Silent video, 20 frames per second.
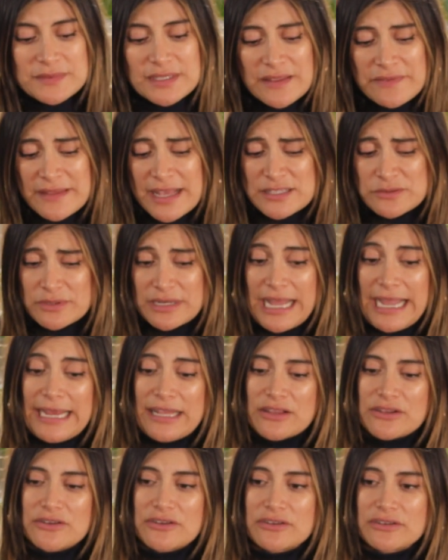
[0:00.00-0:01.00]
And that's when I
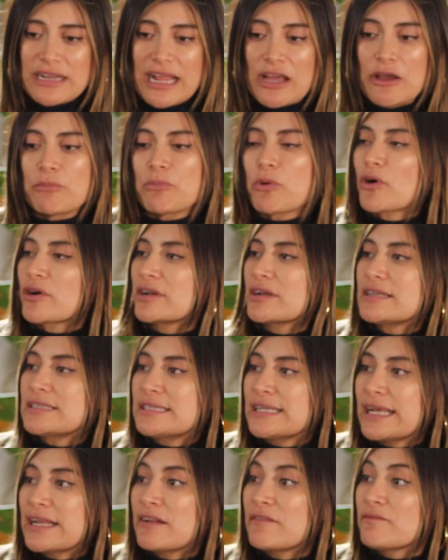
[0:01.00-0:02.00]
learned how important it is
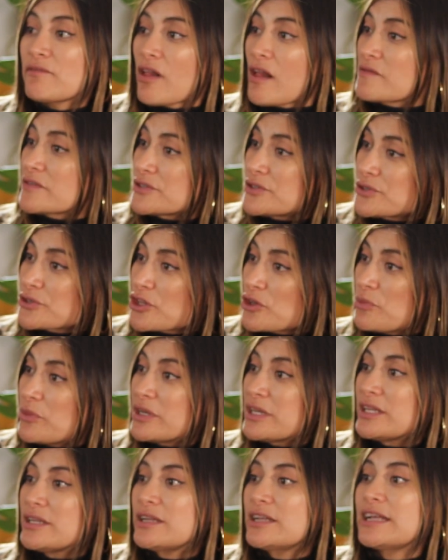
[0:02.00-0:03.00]
to get involved in your
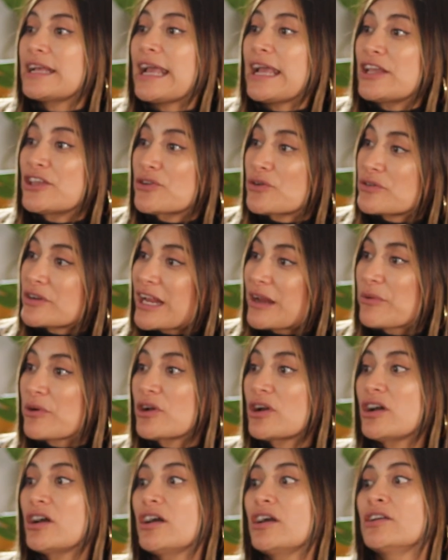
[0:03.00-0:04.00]
community and your
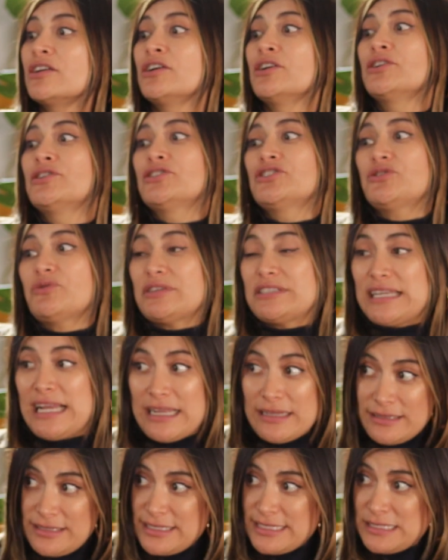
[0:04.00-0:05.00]
neighborhood, to
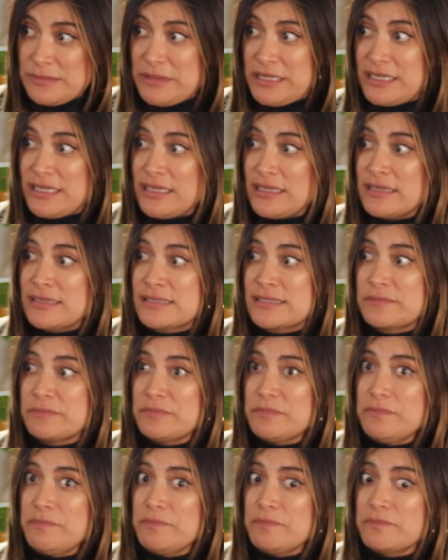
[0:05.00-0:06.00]
attend these meetings,
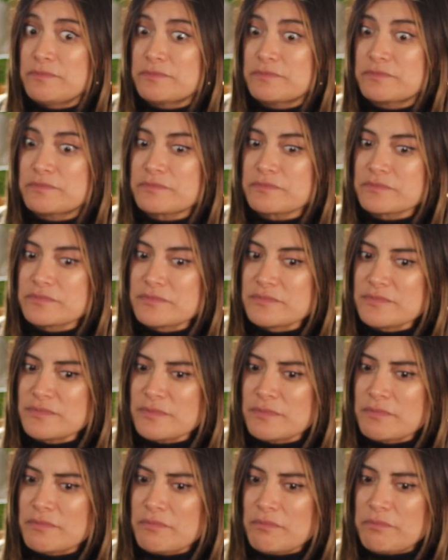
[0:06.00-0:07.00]

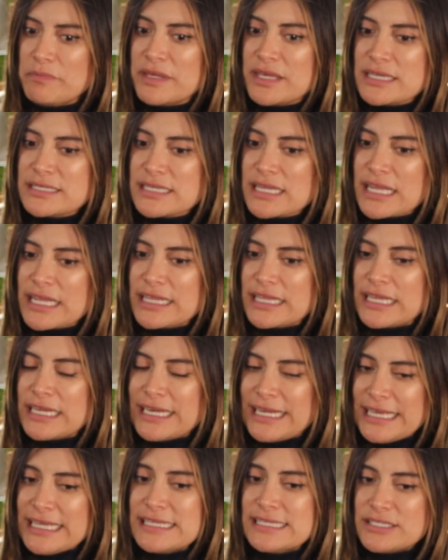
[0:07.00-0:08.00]
because
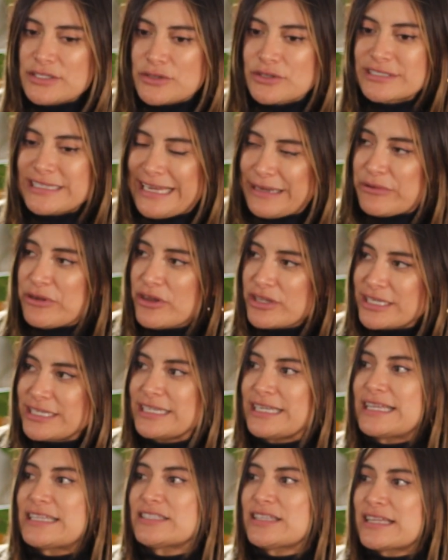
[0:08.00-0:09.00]
it is your neighborhood,
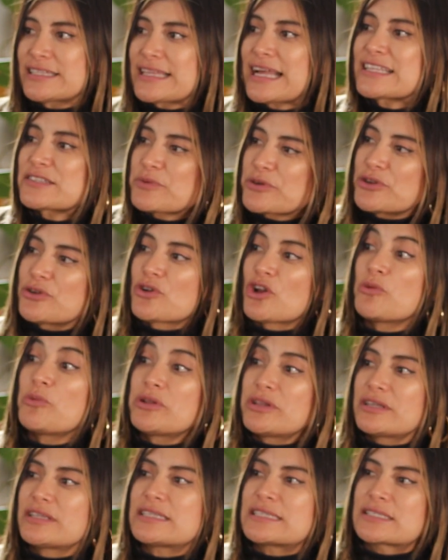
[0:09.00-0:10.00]
and that's where your
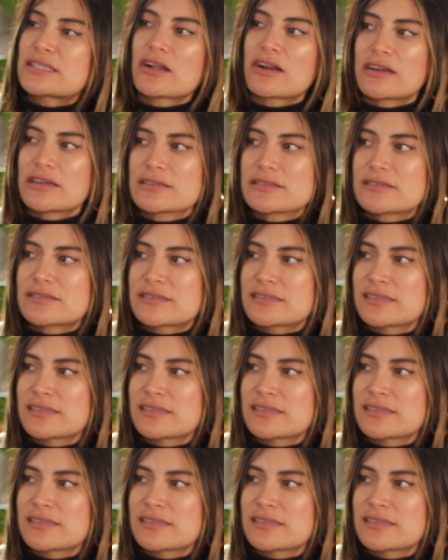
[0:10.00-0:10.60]
community starts.